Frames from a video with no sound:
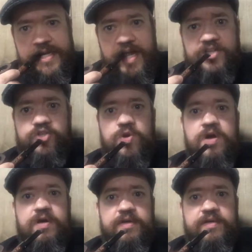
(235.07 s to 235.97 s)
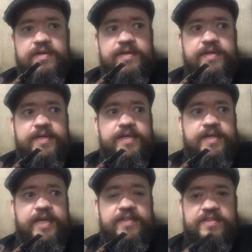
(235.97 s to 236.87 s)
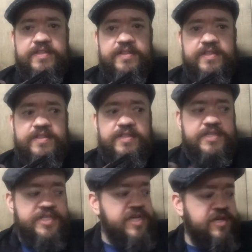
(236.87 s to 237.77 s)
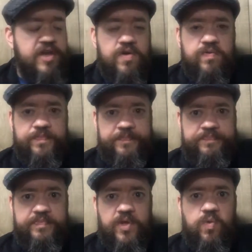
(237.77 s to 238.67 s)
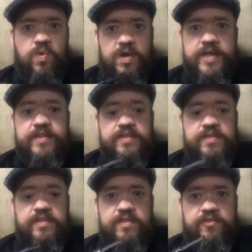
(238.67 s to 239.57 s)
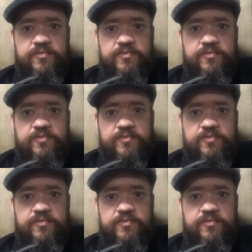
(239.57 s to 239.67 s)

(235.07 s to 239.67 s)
strong in the tin note or in the